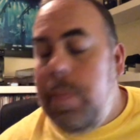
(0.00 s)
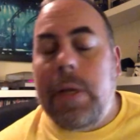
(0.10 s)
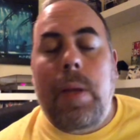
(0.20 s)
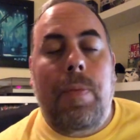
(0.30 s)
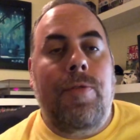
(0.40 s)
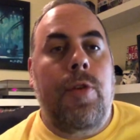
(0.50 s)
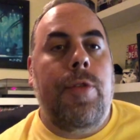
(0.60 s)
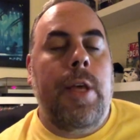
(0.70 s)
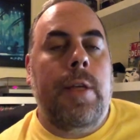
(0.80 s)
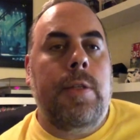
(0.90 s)
picked up a few
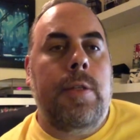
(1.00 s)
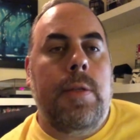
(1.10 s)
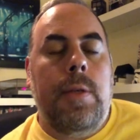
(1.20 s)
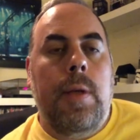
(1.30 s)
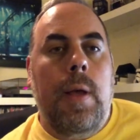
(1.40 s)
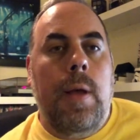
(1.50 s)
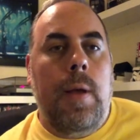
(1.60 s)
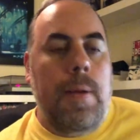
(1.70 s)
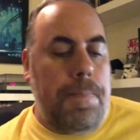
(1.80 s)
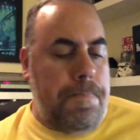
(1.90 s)
things.
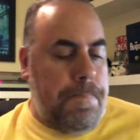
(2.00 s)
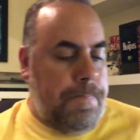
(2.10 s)
Of